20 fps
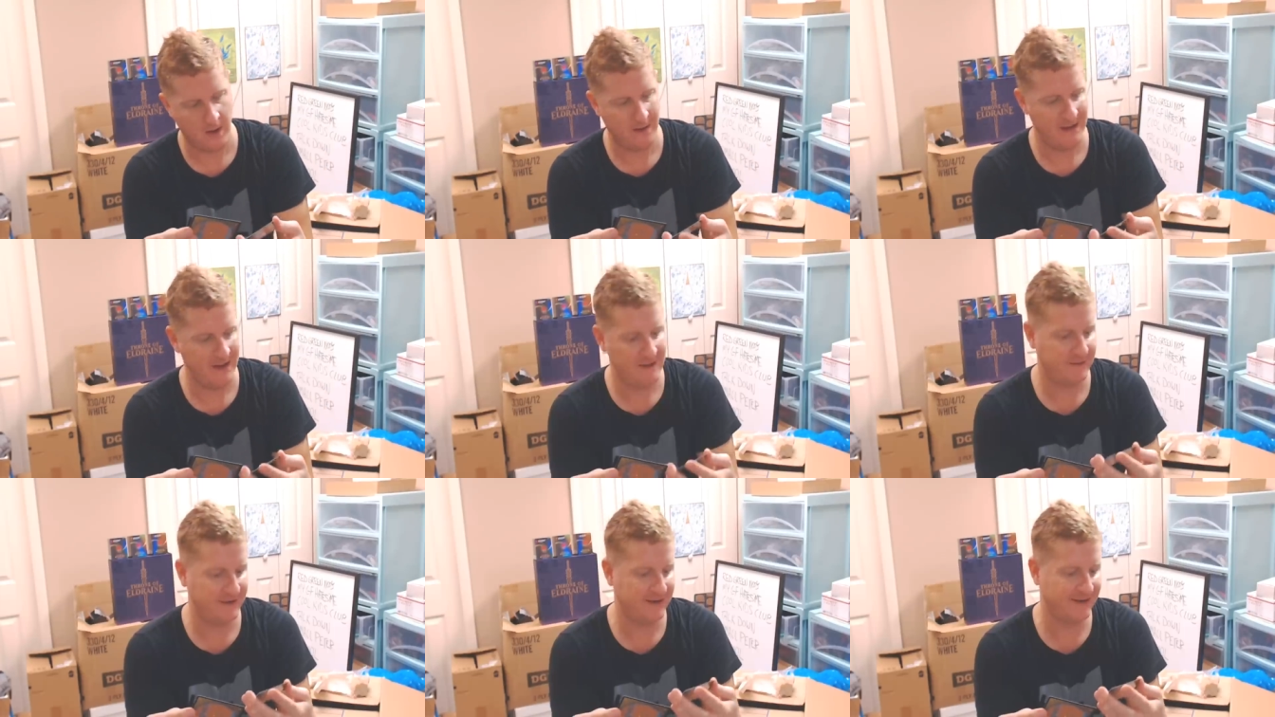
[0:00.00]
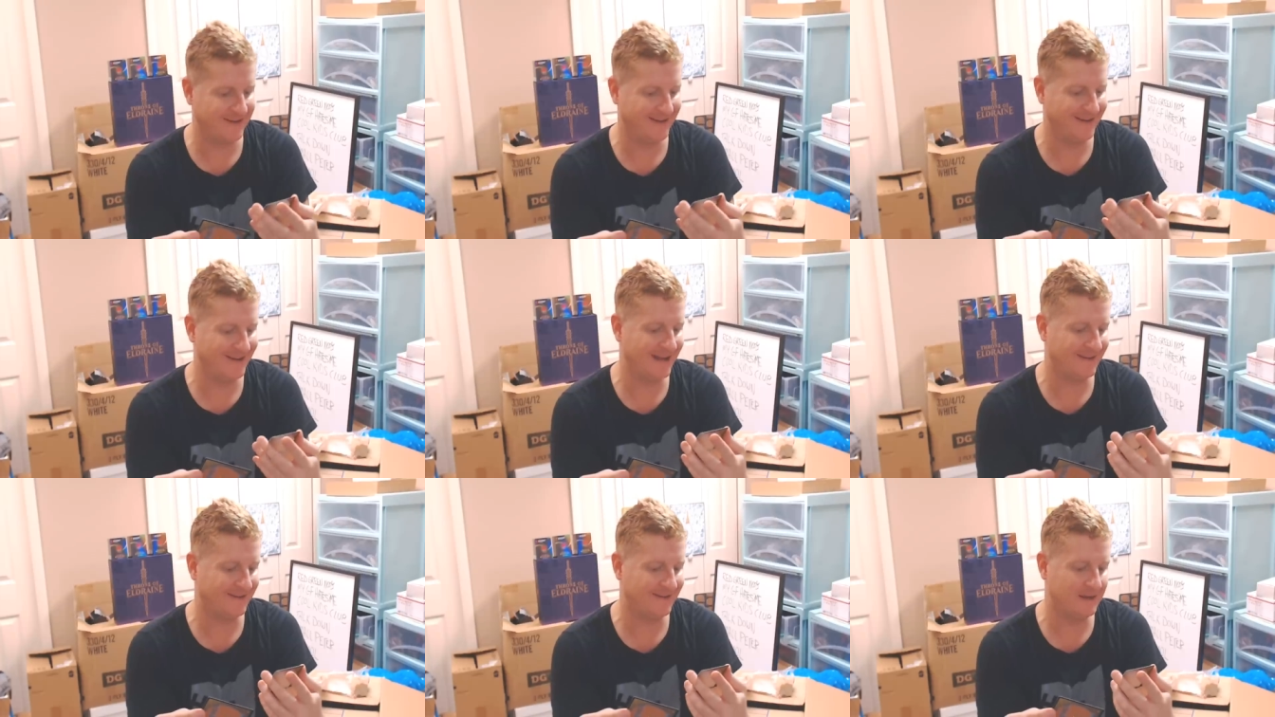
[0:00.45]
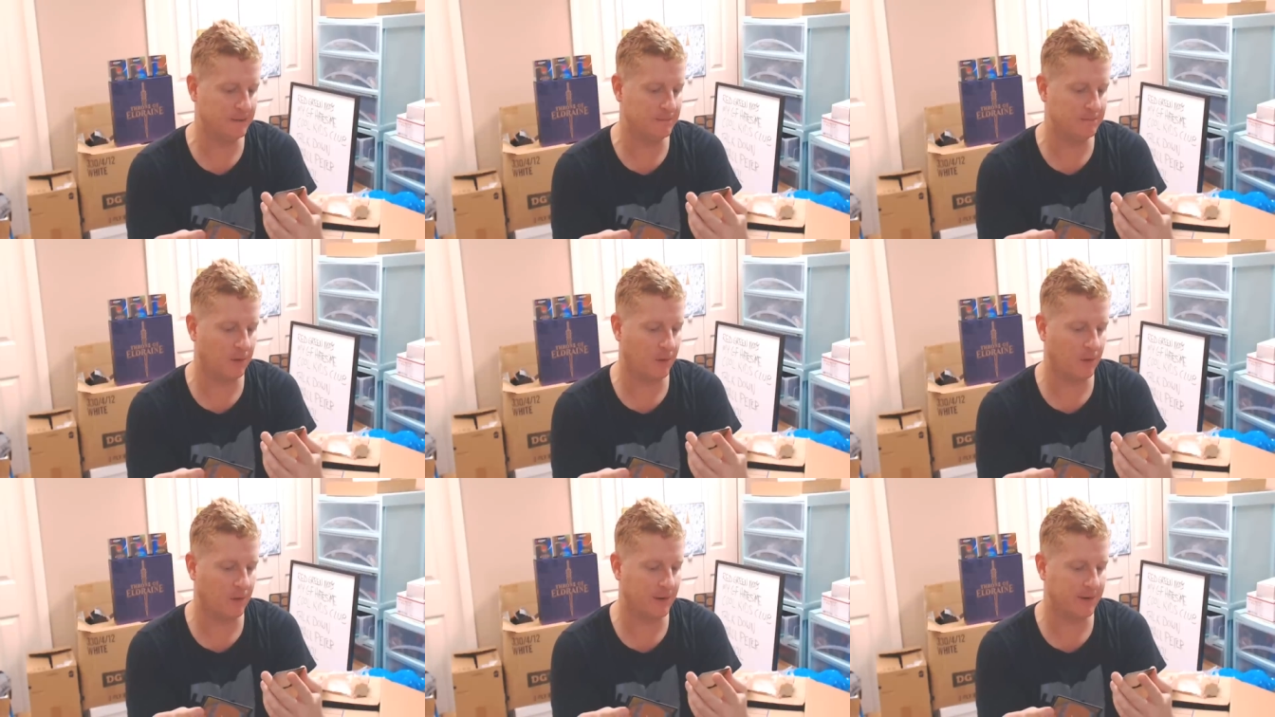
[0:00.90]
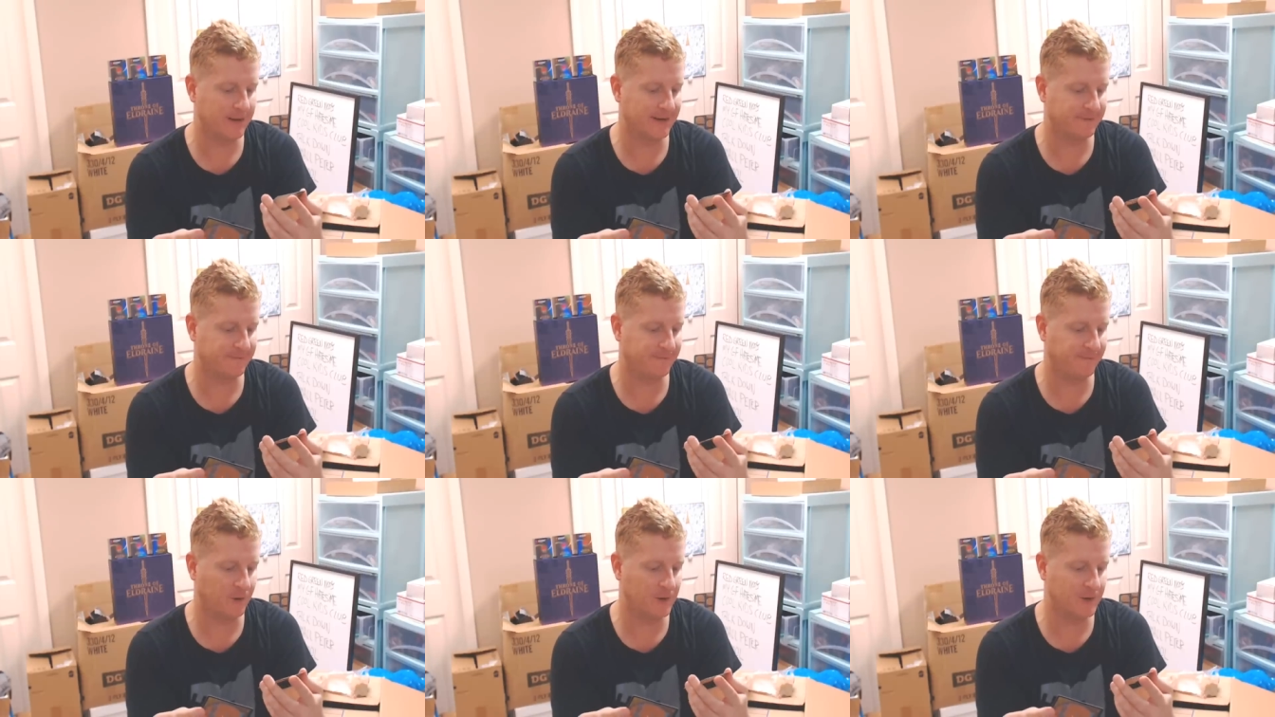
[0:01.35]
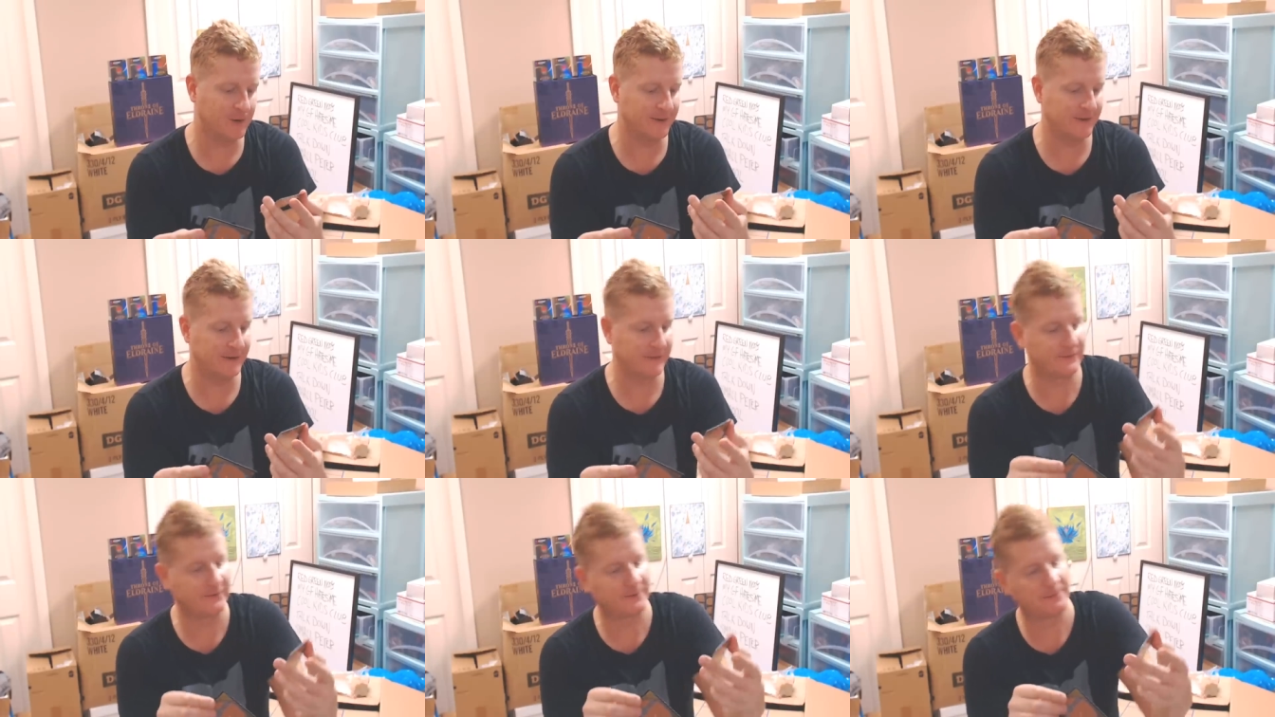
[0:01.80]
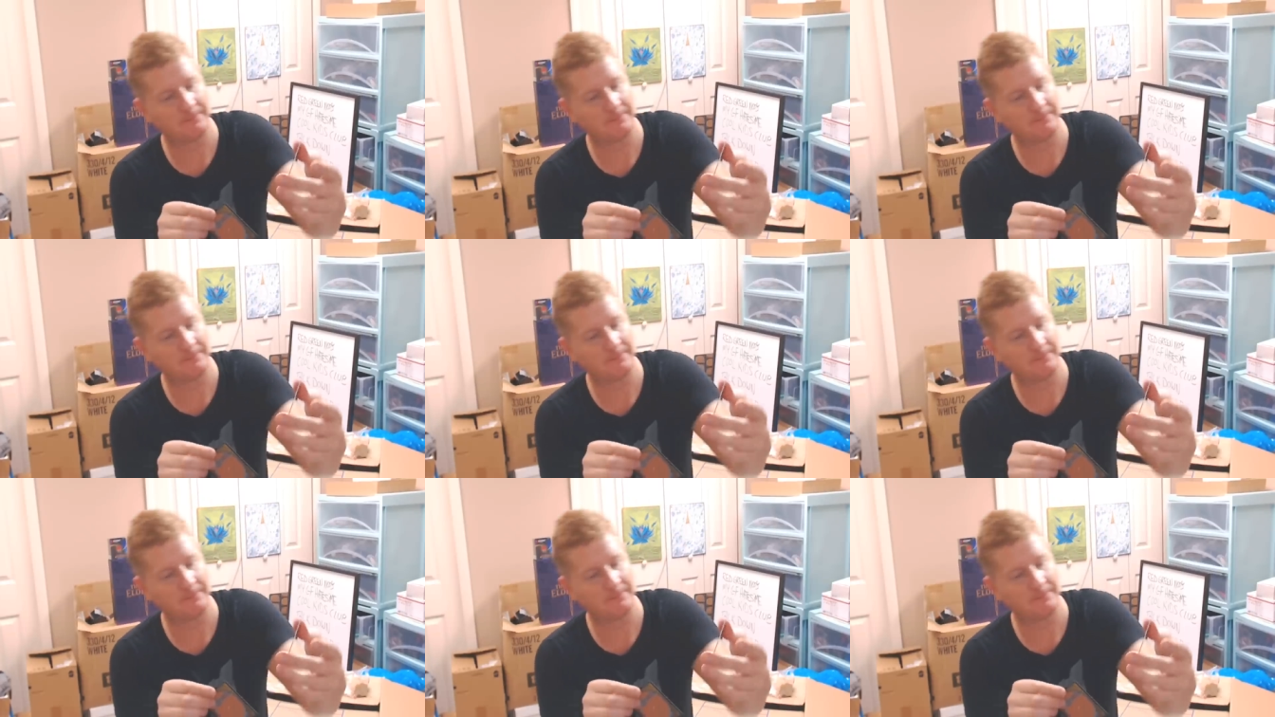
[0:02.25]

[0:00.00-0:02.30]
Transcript: If it isn't Nessian Boar, it's foilness.